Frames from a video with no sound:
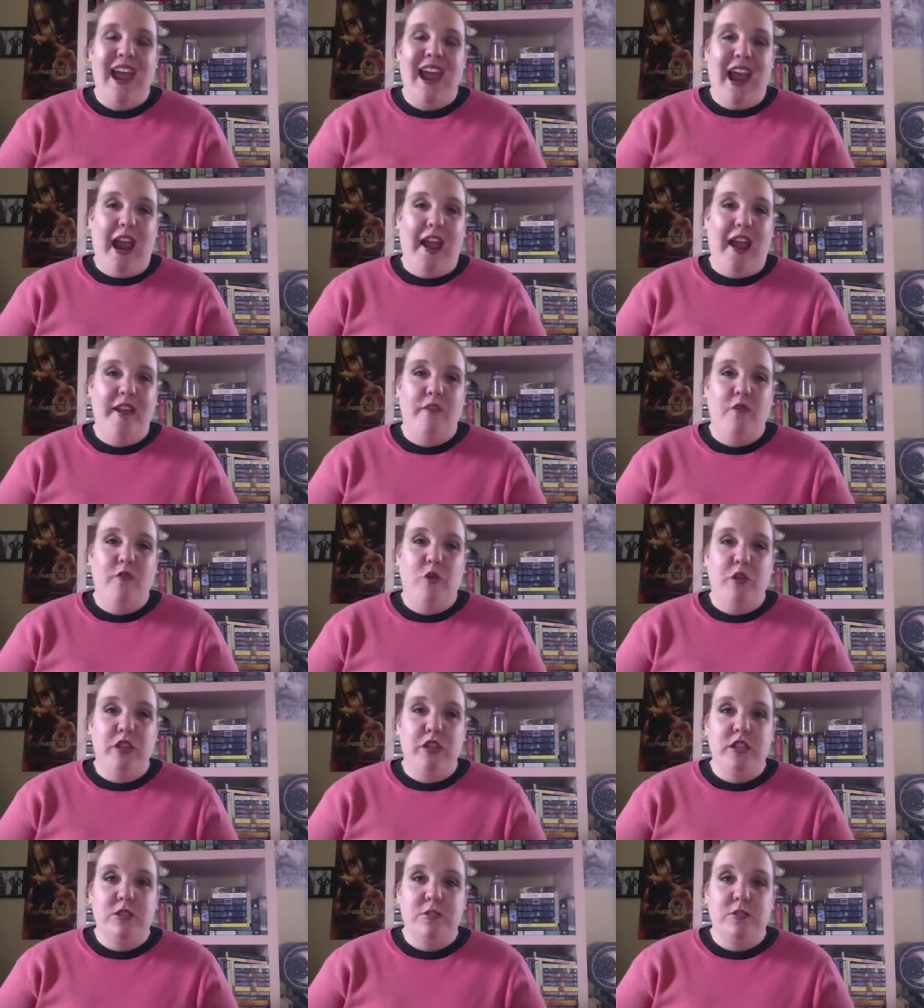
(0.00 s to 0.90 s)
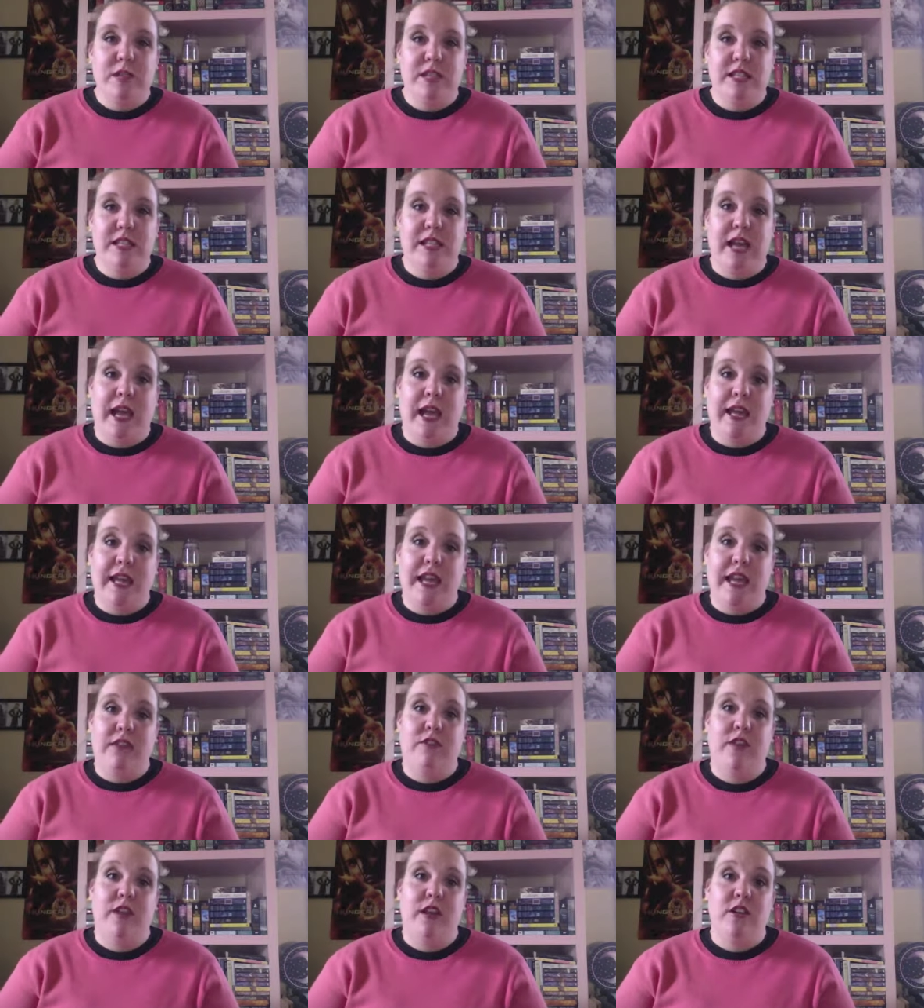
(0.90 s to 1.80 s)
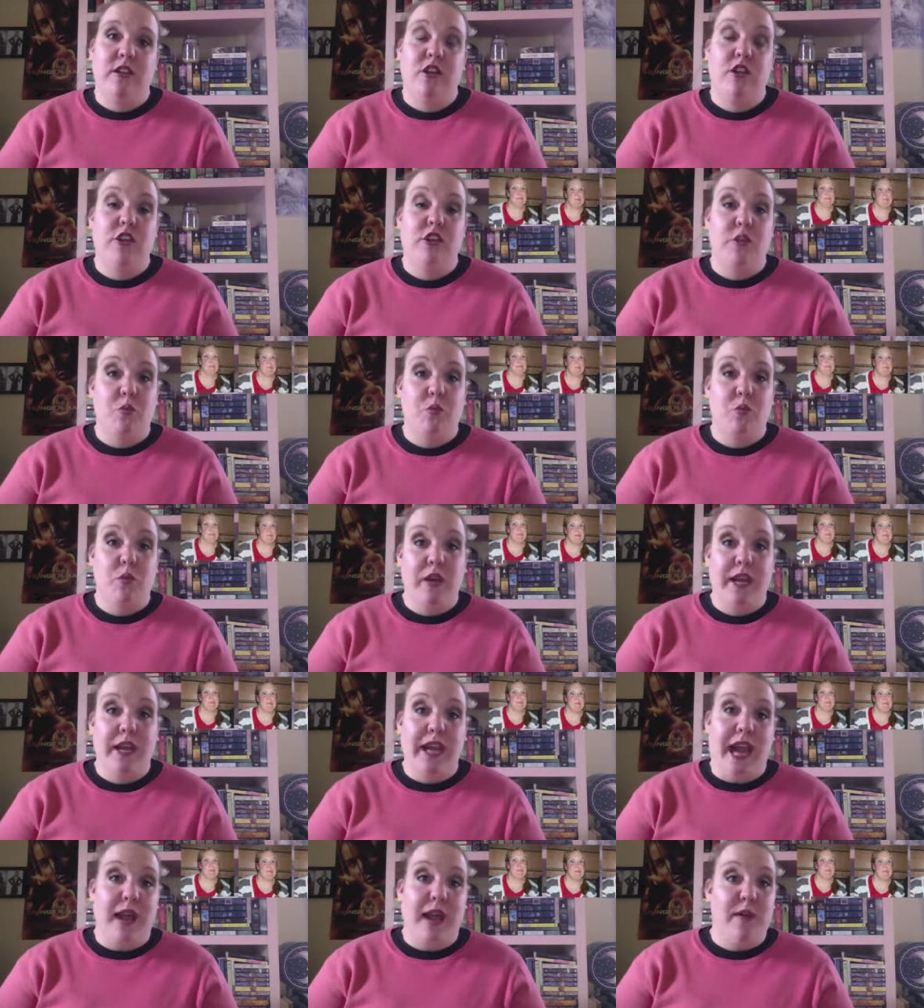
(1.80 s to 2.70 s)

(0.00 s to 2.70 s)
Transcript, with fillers: And for this reason, I gave it 3 out